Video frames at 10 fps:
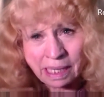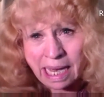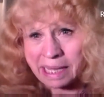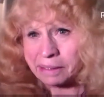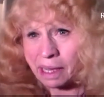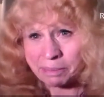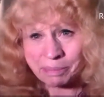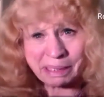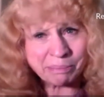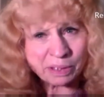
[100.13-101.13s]
and
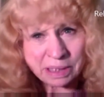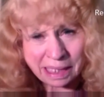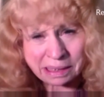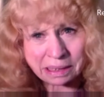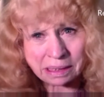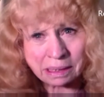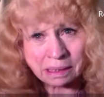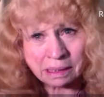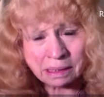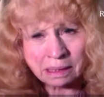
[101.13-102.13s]
not being
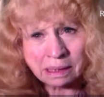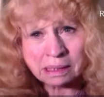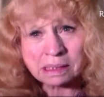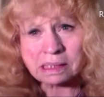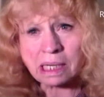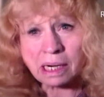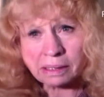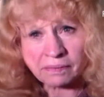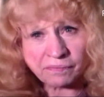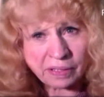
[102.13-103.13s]
protected
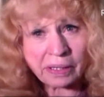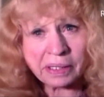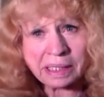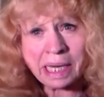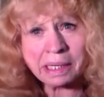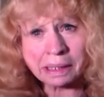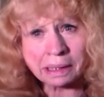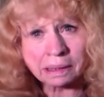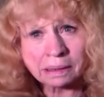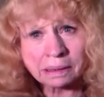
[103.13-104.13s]
started very young.